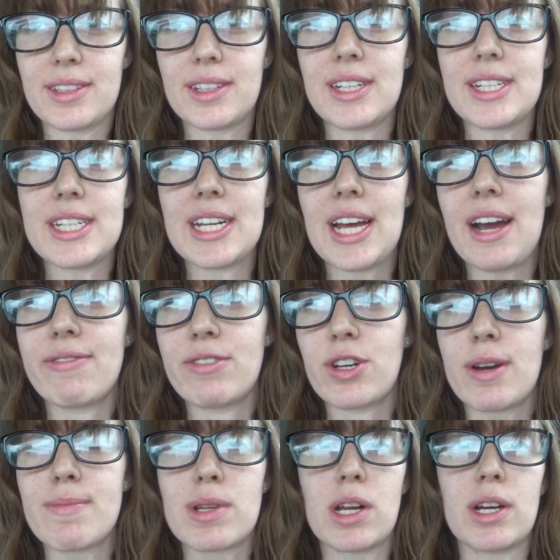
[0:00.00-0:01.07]
I didn't have
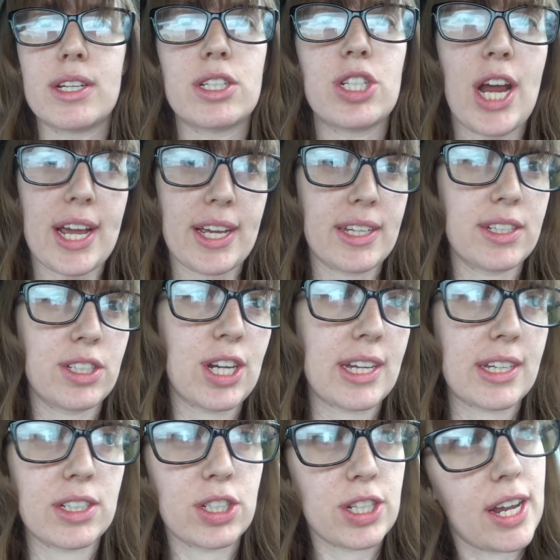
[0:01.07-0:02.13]
time to like check and
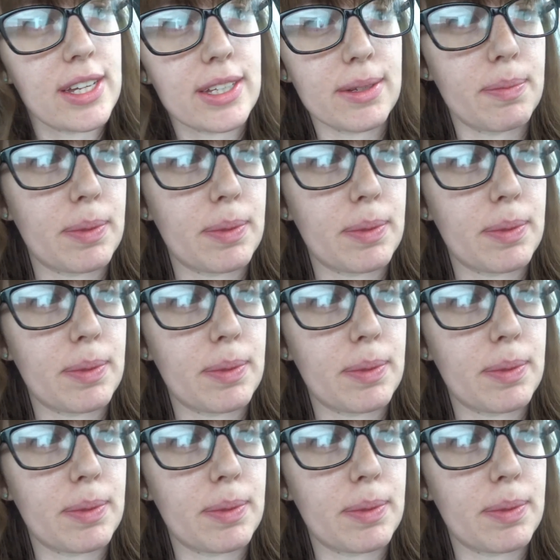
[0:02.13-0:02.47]
check and check.